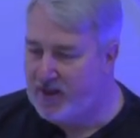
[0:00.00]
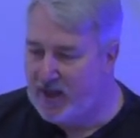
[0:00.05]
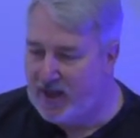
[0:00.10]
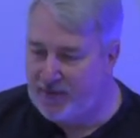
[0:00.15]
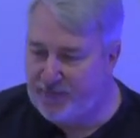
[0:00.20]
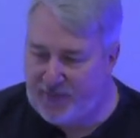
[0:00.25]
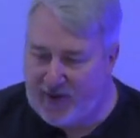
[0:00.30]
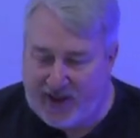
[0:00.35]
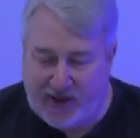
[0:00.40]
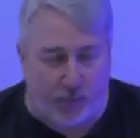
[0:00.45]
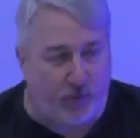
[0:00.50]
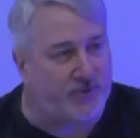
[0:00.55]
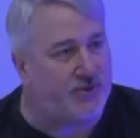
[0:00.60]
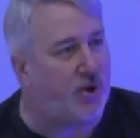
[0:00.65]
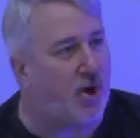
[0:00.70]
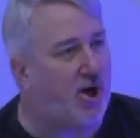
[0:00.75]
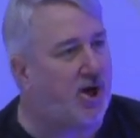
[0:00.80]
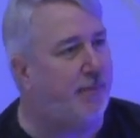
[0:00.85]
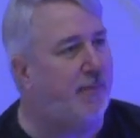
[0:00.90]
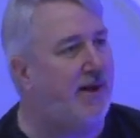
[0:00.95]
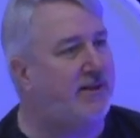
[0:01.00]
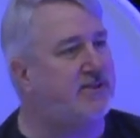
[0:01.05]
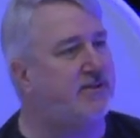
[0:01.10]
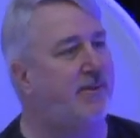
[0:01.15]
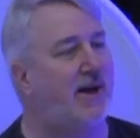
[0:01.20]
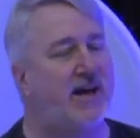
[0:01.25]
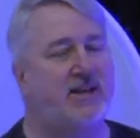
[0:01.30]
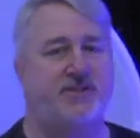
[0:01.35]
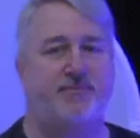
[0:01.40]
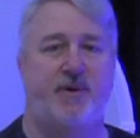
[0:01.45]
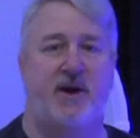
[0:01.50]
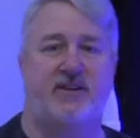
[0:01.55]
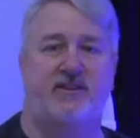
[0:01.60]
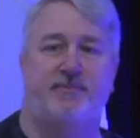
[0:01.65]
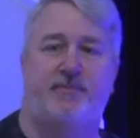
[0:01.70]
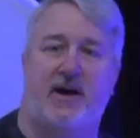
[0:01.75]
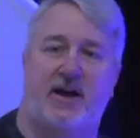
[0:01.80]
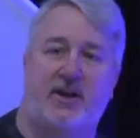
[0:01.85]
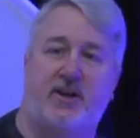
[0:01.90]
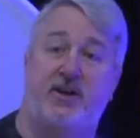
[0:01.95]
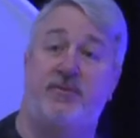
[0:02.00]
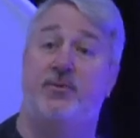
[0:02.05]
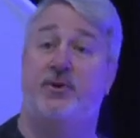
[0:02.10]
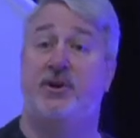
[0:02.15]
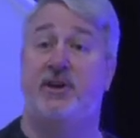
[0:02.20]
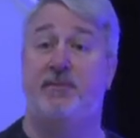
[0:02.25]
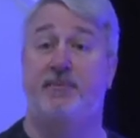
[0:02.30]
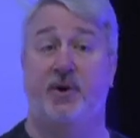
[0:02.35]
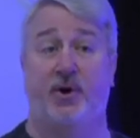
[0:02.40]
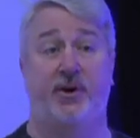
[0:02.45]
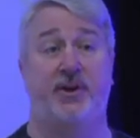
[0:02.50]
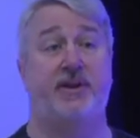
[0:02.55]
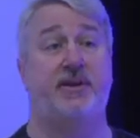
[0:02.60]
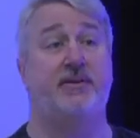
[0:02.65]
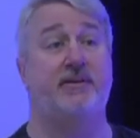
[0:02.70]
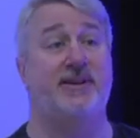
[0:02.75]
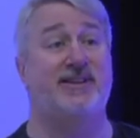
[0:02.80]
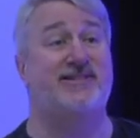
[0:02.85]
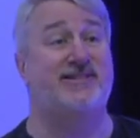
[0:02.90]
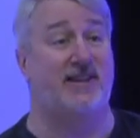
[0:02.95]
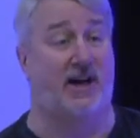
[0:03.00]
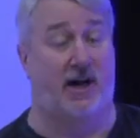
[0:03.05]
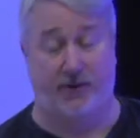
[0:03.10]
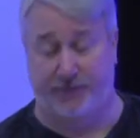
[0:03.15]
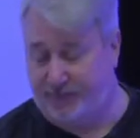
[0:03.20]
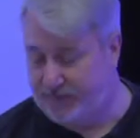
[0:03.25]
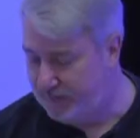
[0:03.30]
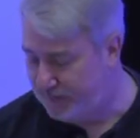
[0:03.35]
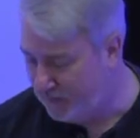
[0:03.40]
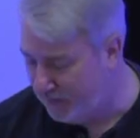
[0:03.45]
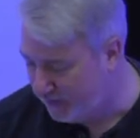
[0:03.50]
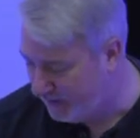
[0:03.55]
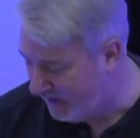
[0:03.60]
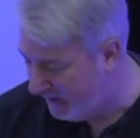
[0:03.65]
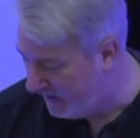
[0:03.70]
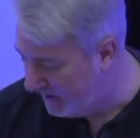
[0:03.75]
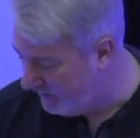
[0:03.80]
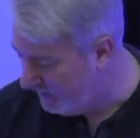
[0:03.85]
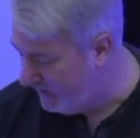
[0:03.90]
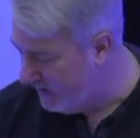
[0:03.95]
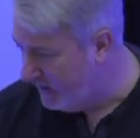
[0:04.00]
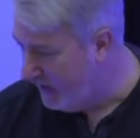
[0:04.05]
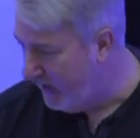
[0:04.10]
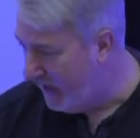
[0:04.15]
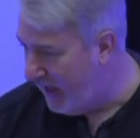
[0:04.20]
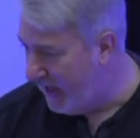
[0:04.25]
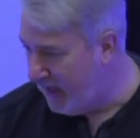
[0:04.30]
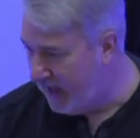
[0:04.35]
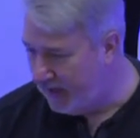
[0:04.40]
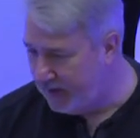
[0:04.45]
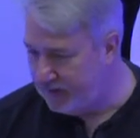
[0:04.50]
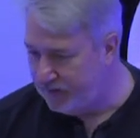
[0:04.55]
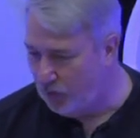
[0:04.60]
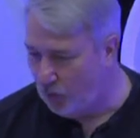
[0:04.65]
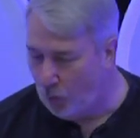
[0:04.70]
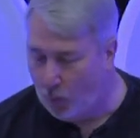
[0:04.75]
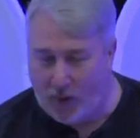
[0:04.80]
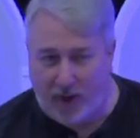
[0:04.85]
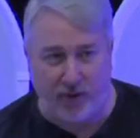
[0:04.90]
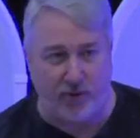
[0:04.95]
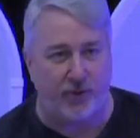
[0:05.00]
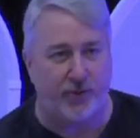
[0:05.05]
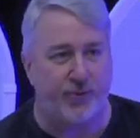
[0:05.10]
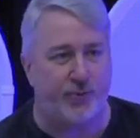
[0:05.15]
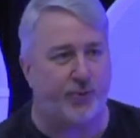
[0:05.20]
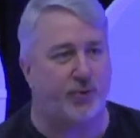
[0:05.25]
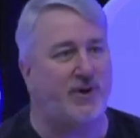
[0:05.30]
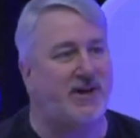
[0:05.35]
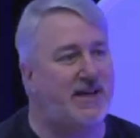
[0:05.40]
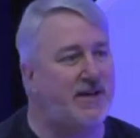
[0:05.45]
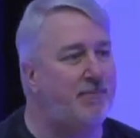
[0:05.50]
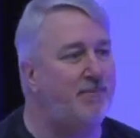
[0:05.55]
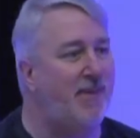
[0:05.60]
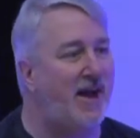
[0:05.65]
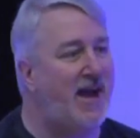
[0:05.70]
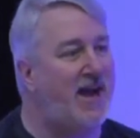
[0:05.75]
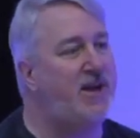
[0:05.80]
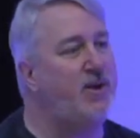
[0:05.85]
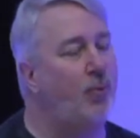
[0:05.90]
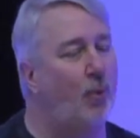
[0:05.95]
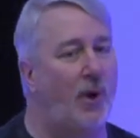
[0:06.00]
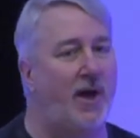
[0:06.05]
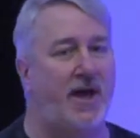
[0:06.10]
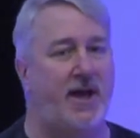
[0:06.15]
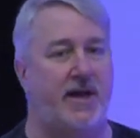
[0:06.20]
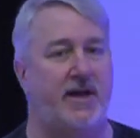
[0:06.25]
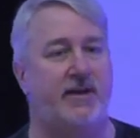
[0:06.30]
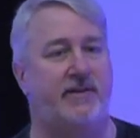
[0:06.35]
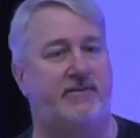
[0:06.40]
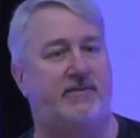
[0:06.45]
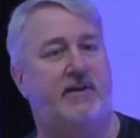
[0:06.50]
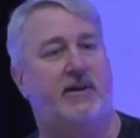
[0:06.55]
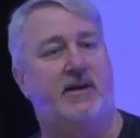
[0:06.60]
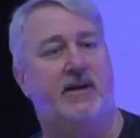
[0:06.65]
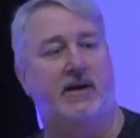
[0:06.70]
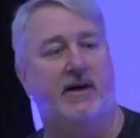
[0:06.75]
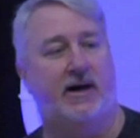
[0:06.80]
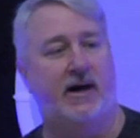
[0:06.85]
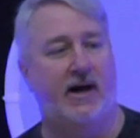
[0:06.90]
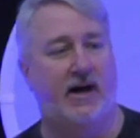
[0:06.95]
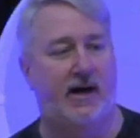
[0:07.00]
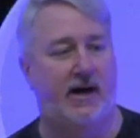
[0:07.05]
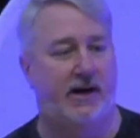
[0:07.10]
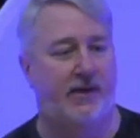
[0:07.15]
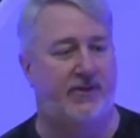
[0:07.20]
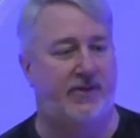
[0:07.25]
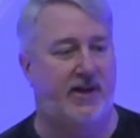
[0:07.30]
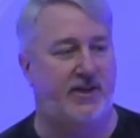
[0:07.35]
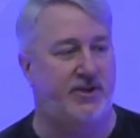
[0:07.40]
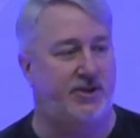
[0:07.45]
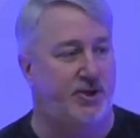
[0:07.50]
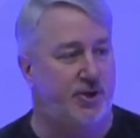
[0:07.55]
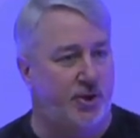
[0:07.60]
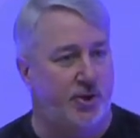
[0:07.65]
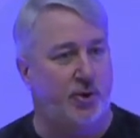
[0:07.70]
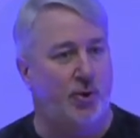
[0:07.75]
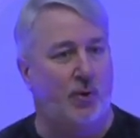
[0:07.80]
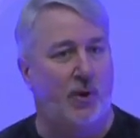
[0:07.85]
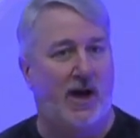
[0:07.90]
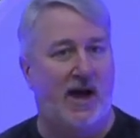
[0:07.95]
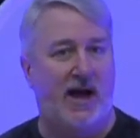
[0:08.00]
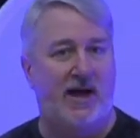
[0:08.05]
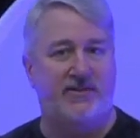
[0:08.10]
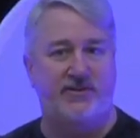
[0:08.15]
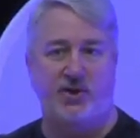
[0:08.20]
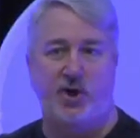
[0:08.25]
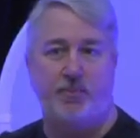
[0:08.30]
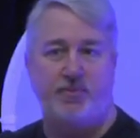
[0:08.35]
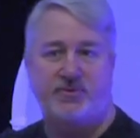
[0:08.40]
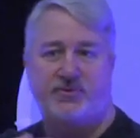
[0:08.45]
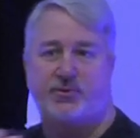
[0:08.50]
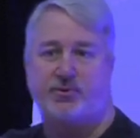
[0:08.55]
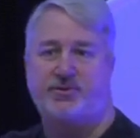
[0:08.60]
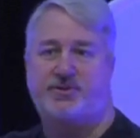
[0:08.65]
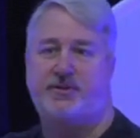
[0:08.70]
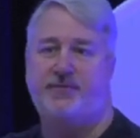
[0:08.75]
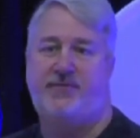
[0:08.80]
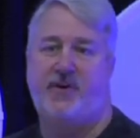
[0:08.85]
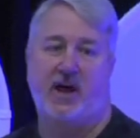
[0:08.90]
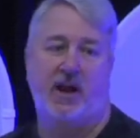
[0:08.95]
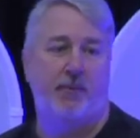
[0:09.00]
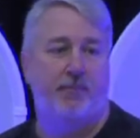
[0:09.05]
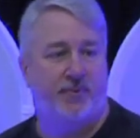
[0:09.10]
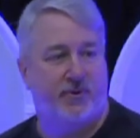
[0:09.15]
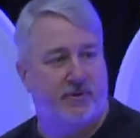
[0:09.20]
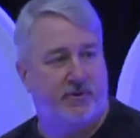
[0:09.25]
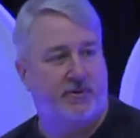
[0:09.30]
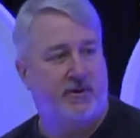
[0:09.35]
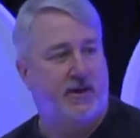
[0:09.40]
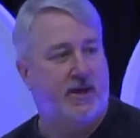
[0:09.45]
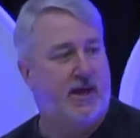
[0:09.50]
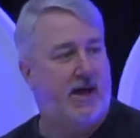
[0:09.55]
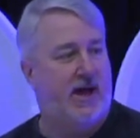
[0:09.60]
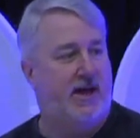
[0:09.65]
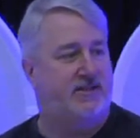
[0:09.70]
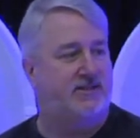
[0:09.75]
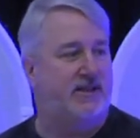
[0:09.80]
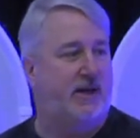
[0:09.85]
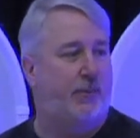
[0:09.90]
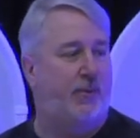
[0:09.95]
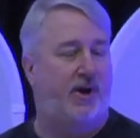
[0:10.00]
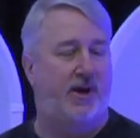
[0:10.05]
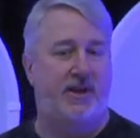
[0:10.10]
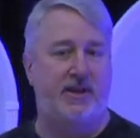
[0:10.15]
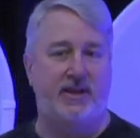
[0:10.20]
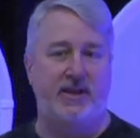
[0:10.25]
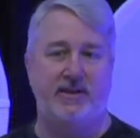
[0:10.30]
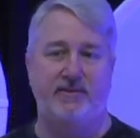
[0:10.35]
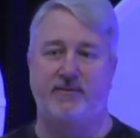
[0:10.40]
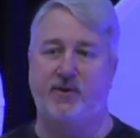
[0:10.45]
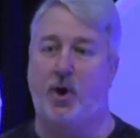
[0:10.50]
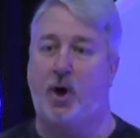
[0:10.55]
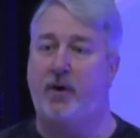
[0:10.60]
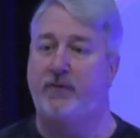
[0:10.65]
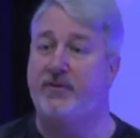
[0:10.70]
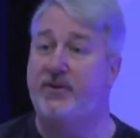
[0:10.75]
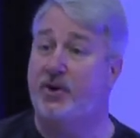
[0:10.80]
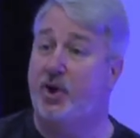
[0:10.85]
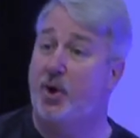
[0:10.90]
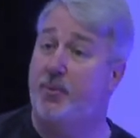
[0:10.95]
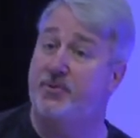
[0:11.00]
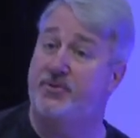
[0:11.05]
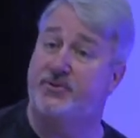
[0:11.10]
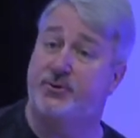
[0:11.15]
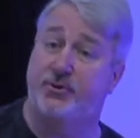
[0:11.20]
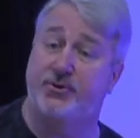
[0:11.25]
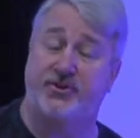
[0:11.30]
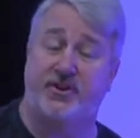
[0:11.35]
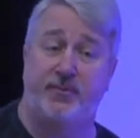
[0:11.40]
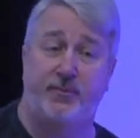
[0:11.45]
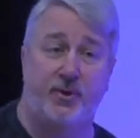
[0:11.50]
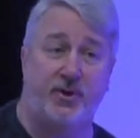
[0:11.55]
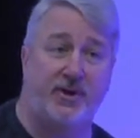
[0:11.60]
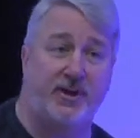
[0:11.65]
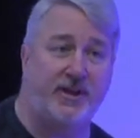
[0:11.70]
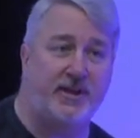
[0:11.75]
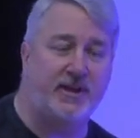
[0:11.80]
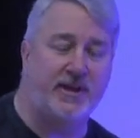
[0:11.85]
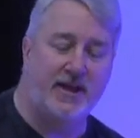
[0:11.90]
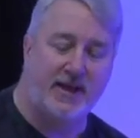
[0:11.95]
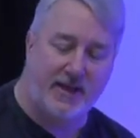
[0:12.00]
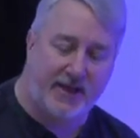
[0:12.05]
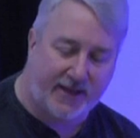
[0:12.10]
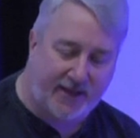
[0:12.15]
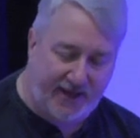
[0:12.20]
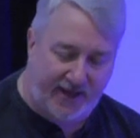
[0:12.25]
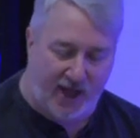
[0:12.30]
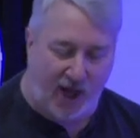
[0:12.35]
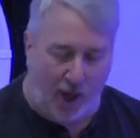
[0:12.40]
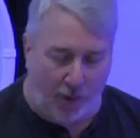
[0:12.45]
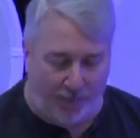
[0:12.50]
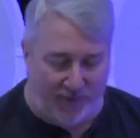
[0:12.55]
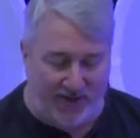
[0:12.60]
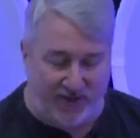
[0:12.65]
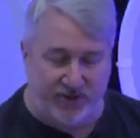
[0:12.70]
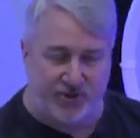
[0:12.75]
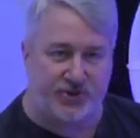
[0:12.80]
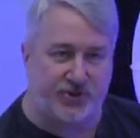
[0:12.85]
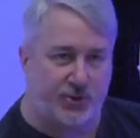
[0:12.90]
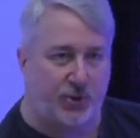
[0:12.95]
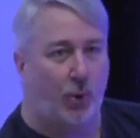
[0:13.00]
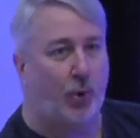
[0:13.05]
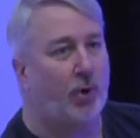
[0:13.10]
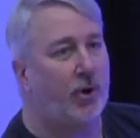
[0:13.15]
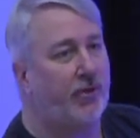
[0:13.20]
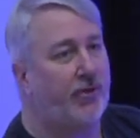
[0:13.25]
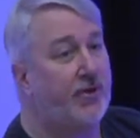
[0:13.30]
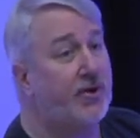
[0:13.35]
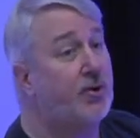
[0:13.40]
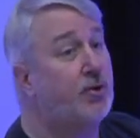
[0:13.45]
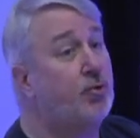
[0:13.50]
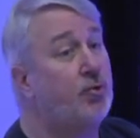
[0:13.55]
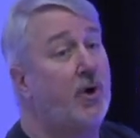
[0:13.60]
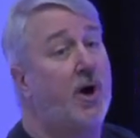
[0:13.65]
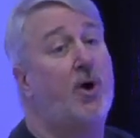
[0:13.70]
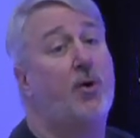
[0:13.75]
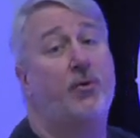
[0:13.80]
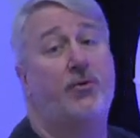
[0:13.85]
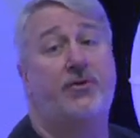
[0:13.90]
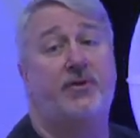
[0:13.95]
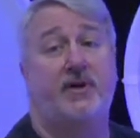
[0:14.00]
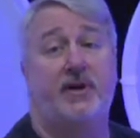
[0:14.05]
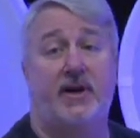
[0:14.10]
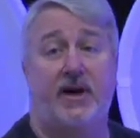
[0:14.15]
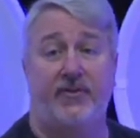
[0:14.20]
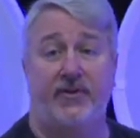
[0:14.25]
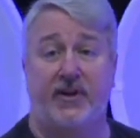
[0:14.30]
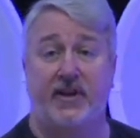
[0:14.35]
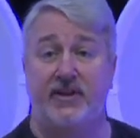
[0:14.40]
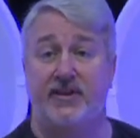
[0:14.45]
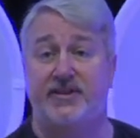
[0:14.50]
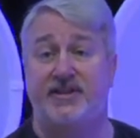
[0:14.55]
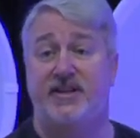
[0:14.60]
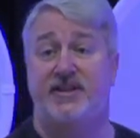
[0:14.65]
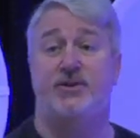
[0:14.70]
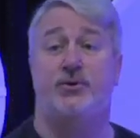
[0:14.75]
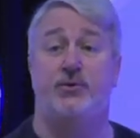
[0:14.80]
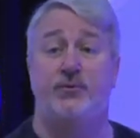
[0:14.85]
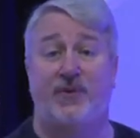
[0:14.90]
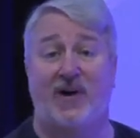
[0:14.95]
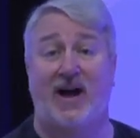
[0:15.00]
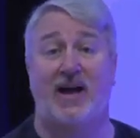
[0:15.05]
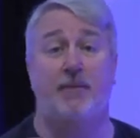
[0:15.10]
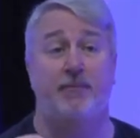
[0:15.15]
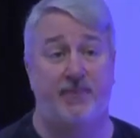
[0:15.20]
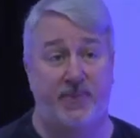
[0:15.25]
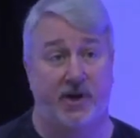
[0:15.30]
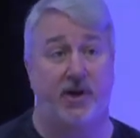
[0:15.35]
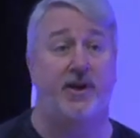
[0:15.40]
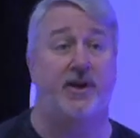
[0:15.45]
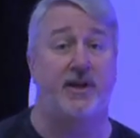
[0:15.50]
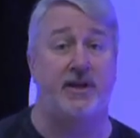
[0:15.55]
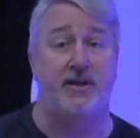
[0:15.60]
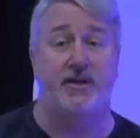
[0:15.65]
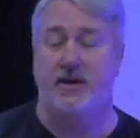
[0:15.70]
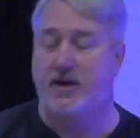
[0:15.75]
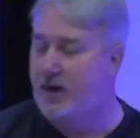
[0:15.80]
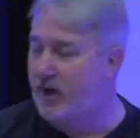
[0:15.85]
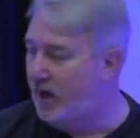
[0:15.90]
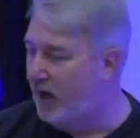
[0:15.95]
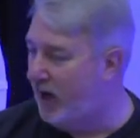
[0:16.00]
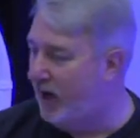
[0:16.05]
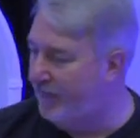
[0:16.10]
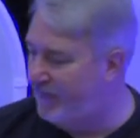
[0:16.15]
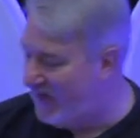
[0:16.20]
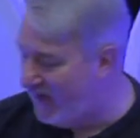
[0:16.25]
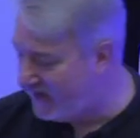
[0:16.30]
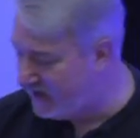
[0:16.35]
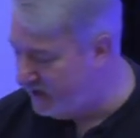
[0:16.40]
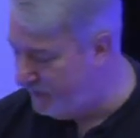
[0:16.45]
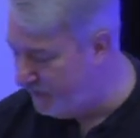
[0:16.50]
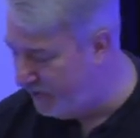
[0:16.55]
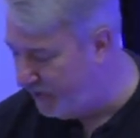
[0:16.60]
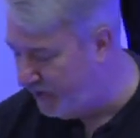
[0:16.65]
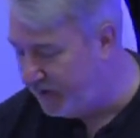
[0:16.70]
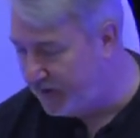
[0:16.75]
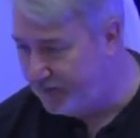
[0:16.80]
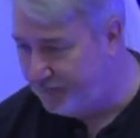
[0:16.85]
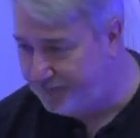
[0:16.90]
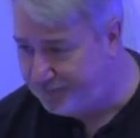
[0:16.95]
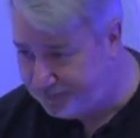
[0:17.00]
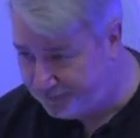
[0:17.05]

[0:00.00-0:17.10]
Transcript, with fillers: And finally, we'll talk about some aspects about community building itself, okay? And what are three main ways uh, that you, as an open source developer, as someone involved in an open source community, can help ensure the growth and the continued viability of that community.